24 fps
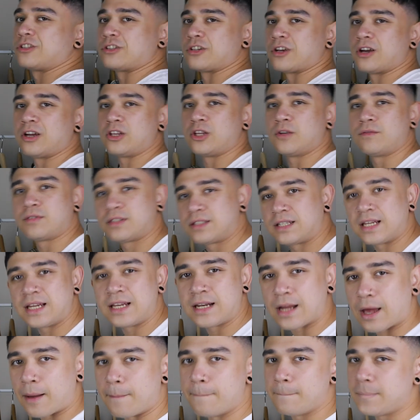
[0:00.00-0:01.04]
shirt you've
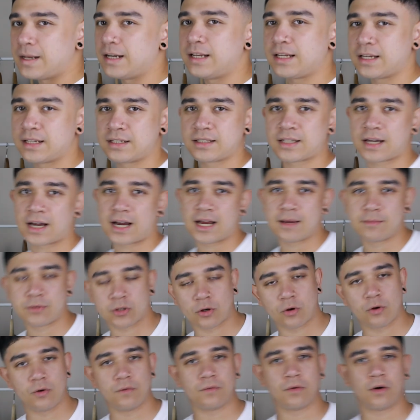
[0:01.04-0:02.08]
seen a million times
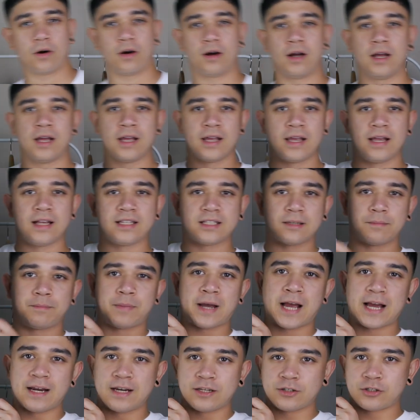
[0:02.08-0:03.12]
over. It's a
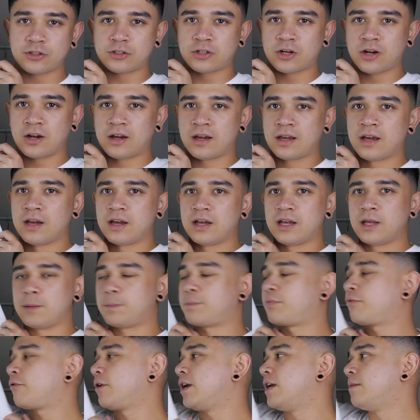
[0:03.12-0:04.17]
Palace shirt. It
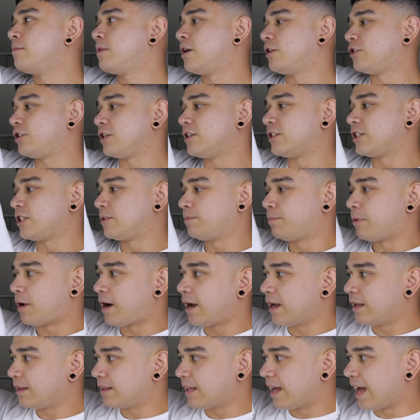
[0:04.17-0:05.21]
pretty much
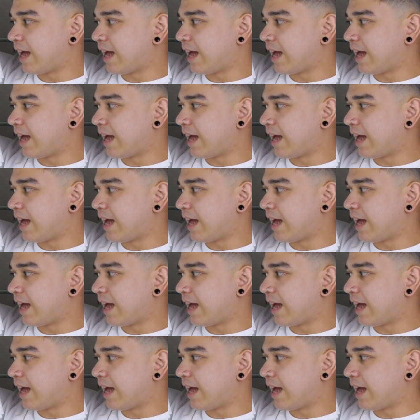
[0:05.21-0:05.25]
inspired